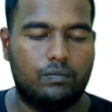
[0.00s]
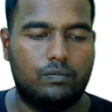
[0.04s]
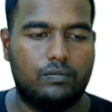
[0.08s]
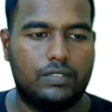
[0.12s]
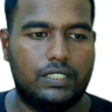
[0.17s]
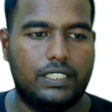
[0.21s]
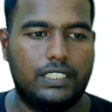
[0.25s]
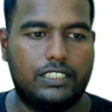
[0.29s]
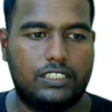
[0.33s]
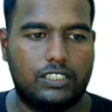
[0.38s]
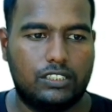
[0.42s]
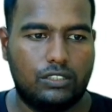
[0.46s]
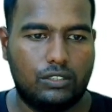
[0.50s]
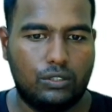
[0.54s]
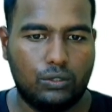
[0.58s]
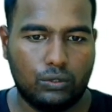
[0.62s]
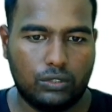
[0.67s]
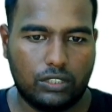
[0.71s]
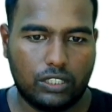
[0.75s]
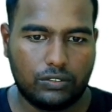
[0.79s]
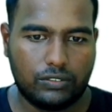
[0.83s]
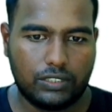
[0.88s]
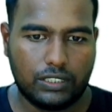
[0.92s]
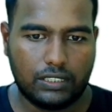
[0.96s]
it's
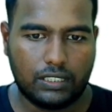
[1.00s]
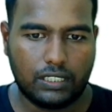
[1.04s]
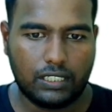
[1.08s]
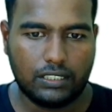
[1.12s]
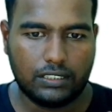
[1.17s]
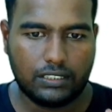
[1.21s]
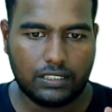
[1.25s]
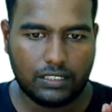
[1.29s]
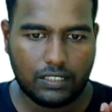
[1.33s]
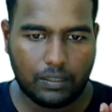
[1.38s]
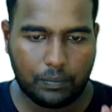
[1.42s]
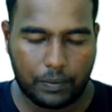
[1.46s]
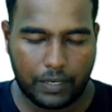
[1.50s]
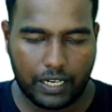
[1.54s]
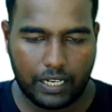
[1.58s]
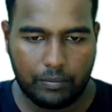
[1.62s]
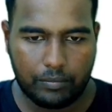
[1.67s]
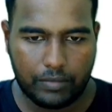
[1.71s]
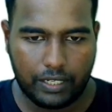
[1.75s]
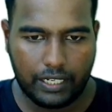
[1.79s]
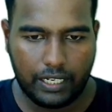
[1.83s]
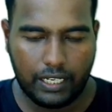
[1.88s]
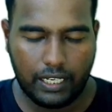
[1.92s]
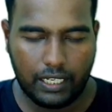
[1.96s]
2000 turns in the
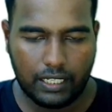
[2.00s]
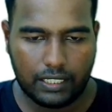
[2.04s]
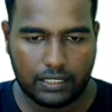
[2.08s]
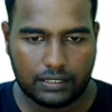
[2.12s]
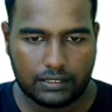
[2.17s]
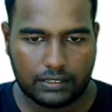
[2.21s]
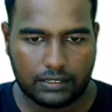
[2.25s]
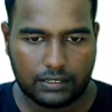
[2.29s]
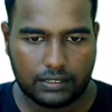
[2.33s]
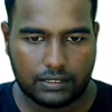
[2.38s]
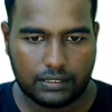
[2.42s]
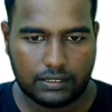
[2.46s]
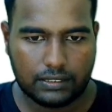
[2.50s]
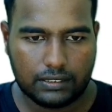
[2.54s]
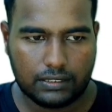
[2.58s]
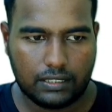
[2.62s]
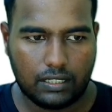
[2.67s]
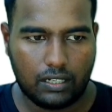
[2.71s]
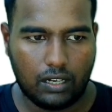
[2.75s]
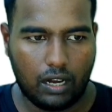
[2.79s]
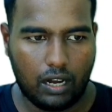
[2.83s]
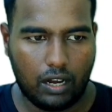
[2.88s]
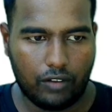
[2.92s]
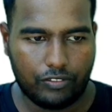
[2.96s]
primary
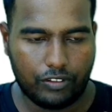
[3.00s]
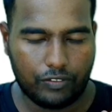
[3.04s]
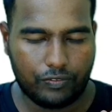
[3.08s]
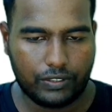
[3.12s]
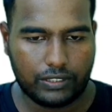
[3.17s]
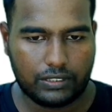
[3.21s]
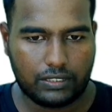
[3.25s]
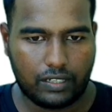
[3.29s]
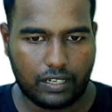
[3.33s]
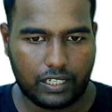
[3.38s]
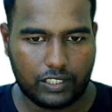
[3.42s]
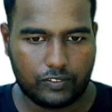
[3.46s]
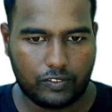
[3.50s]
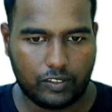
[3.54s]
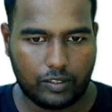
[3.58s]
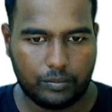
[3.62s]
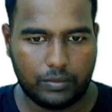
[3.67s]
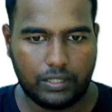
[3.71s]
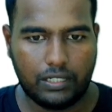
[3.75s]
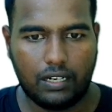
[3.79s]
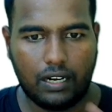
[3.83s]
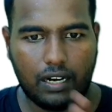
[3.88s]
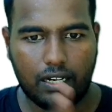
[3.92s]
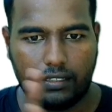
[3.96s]
of the first
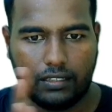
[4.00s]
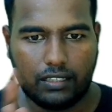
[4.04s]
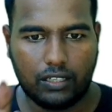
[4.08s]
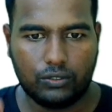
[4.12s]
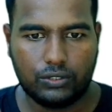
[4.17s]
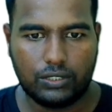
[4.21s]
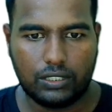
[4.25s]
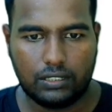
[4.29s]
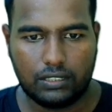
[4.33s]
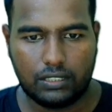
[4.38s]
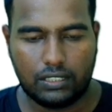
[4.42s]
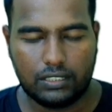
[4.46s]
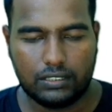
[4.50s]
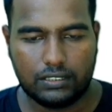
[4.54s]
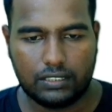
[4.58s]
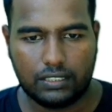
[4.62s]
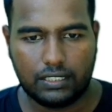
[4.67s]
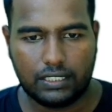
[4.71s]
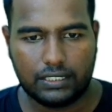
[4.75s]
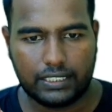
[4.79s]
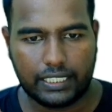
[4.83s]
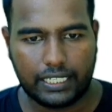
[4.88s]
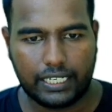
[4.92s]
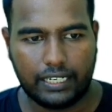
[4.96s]
transformer and 1000 turns in
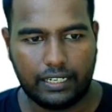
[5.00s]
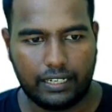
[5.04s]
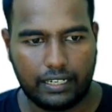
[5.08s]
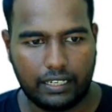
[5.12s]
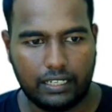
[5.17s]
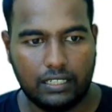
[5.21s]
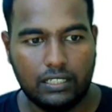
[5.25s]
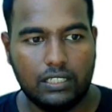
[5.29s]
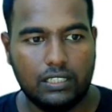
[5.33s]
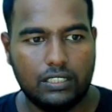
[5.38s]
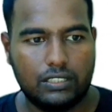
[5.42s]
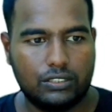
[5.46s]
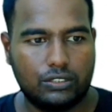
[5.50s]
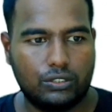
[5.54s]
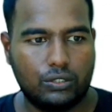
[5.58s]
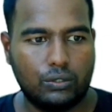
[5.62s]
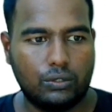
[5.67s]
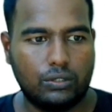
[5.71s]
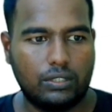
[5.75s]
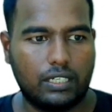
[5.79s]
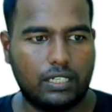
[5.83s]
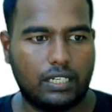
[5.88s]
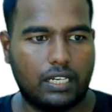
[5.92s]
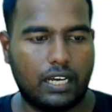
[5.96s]
the secondary. So
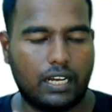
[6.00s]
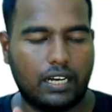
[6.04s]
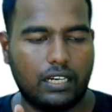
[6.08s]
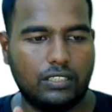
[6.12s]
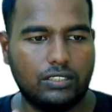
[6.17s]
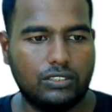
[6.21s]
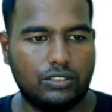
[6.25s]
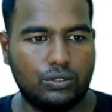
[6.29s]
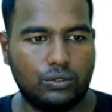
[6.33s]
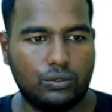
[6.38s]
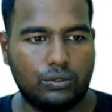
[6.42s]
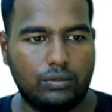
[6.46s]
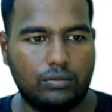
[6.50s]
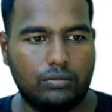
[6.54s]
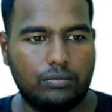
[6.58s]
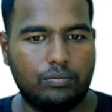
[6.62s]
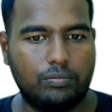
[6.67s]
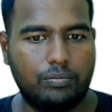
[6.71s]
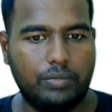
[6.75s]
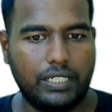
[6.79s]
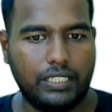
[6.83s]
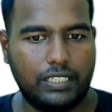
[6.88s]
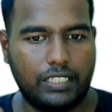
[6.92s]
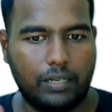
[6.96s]
the current should
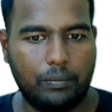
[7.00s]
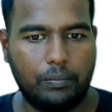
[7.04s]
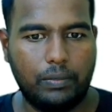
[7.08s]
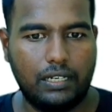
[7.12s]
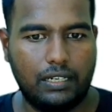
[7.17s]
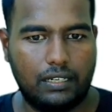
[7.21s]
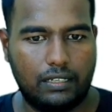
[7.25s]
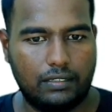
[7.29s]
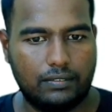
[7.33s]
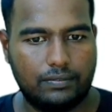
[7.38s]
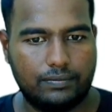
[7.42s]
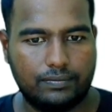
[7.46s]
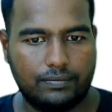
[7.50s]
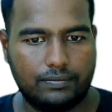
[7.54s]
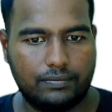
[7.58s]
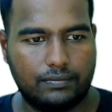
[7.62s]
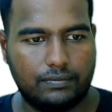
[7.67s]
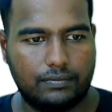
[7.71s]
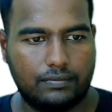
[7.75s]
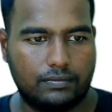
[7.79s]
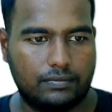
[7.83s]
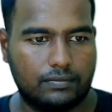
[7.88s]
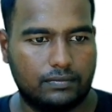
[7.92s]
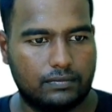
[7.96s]
be doubled.
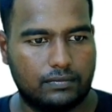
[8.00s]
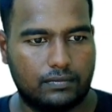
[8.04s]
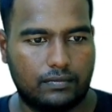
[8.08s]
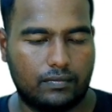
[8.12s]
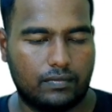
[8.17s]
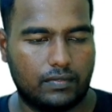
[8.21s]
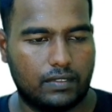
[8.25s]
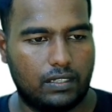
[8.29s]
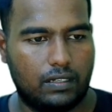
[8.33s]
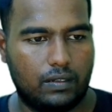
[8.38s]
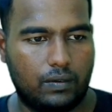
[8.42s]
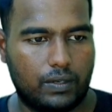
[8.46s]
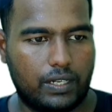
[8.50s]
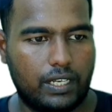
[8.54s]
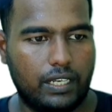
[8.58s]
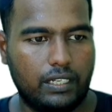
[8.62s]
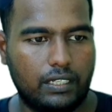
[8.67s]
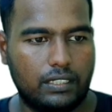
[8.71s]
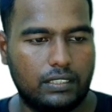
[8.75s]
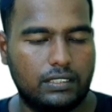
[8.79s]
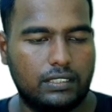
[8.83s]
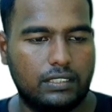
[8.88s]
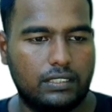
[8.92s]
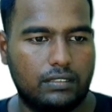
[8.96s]
Okay.
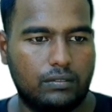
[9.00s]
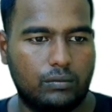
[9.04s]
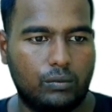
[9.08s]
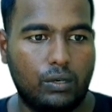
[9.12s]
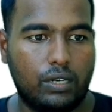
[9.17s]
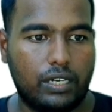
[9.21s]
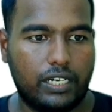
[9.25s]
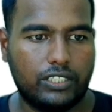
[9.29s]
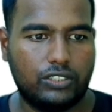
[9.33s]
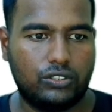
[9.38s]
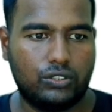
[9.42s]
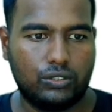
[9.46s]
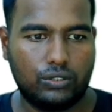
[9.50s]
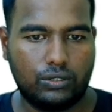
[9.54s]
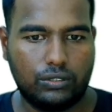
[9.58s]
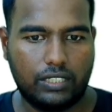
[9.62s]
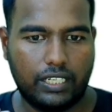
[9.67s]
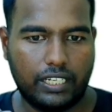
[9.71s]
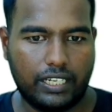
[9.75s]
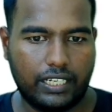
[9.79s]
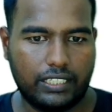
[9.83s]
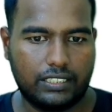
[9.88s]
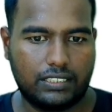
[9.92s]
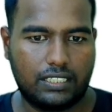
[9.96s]
Voltage should
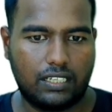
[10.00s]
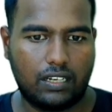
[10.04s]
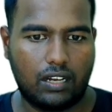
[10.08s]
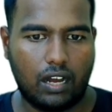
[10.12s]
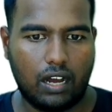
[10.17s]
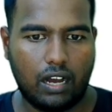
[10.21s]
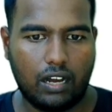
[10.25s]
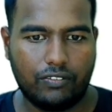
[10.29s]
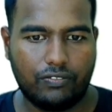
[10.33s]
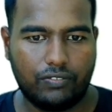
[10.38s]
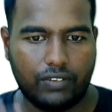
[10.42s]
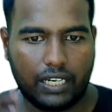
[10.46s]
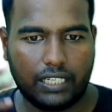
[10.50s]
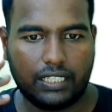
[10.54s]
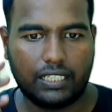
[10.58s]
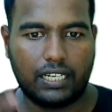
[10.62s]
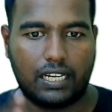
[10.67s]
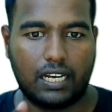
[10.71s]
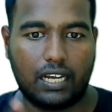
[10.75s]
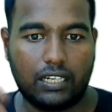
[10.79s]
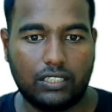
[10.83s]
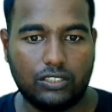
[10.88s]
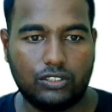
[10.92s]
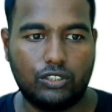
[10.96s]
decrease to half and the
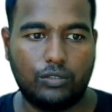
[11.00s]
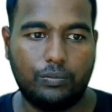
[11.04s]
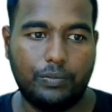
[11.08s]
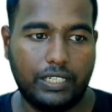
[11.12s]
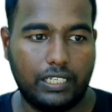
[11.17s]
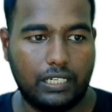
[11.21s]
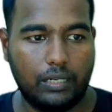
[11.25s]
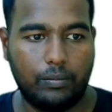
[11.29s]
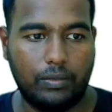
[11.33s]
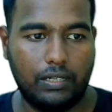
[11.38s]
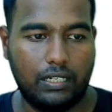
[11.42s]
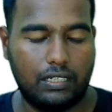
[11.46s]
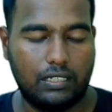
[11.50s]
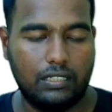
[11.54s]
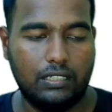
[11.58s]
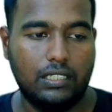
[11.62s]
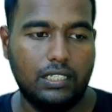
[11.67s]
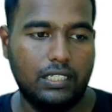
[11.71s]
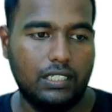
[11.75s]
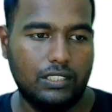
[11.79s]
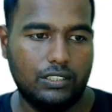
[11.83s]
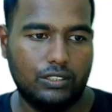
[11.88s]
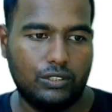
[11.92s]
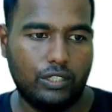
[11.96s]
current should be doubled.
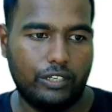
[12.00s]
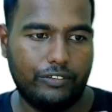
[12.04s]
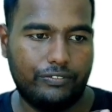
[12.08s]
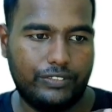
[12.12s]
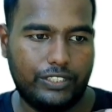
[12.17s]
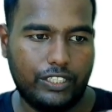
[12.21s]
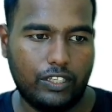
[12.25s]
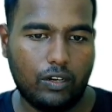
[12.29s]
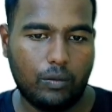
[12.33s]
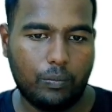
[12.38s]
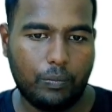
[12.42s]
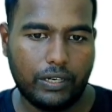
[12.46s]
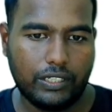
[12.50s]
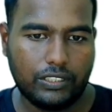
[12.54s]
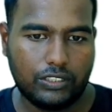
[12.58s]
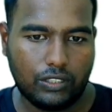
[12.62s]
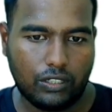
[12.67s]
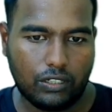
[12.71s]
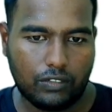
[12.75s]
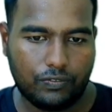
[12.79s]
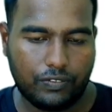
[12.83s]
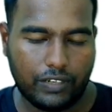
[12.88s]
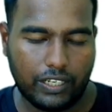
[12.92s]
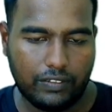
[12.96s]
So if
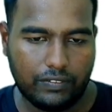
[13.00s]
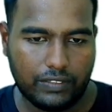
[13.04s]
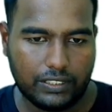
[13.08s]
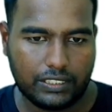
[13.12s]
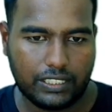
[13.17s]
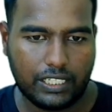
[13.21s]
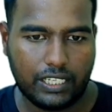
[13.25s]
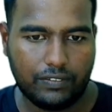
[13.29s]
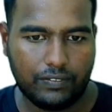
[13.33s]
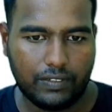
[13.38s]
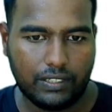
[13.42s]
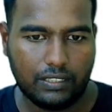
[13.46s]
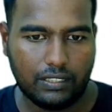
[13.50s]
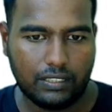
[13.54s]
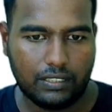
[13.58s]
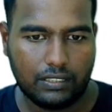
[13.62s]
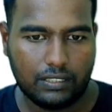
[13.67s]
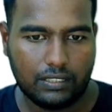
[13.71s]
0.05 is given,